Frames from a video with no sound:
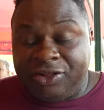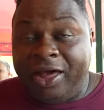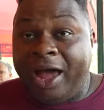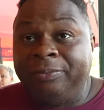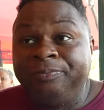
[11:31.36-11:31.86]
to
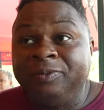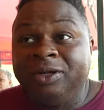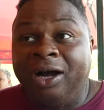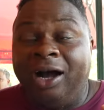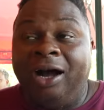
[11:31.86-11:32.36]
that.
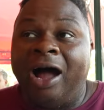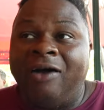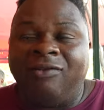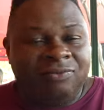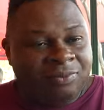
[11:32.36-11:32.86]

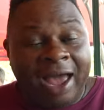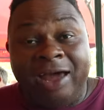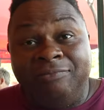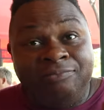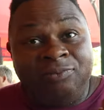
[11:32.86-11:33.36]
Uh,
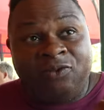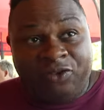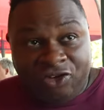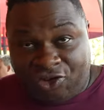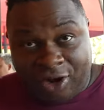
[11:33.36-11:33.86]
I've had
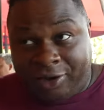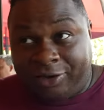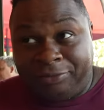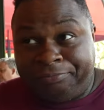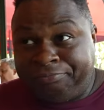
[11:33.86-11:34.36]
fish here